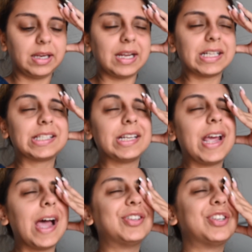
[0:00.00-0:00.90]

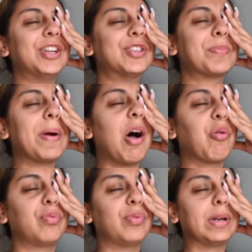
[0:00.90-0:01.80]
Yesterday, I changed my
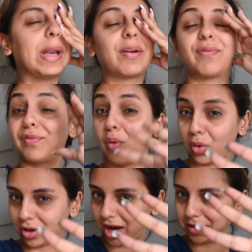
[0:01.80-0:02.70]
outfit like
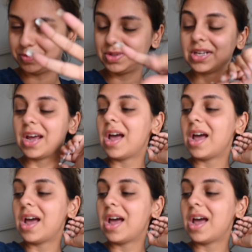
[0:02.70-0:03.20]
four times.